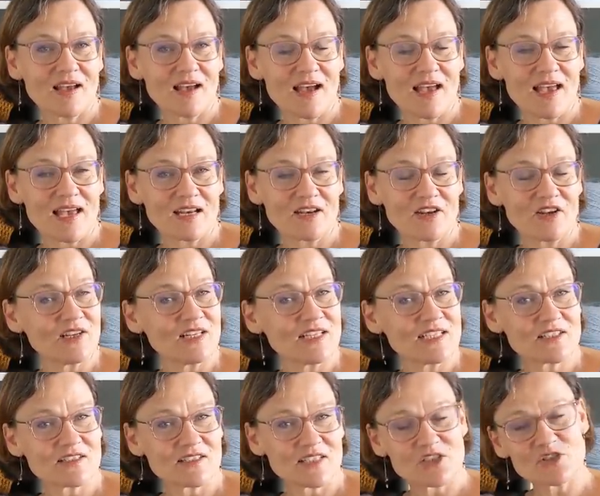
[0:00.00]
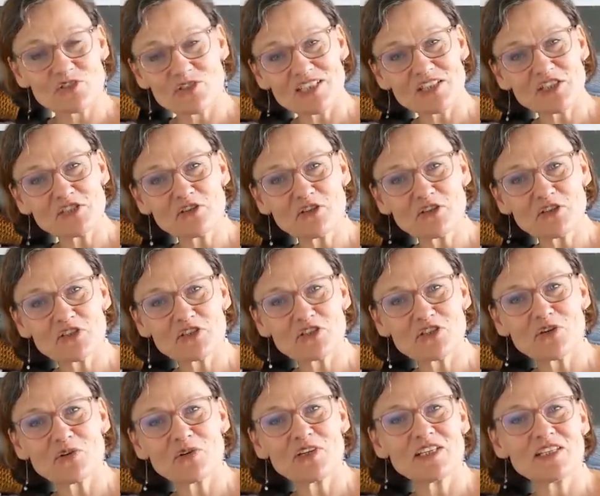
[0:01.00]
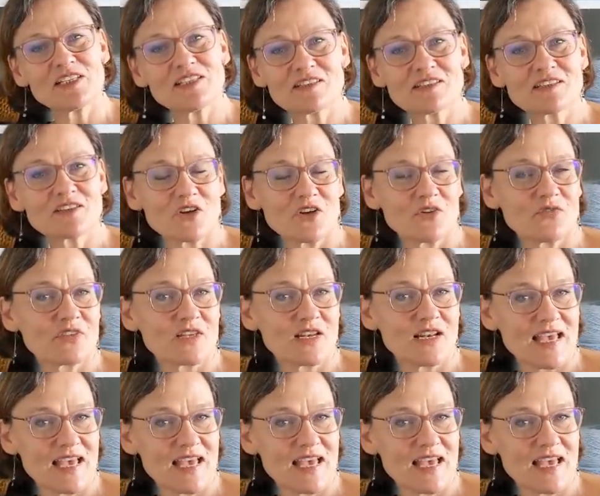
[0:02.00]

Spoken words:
I acknowledge the traditional custodians of the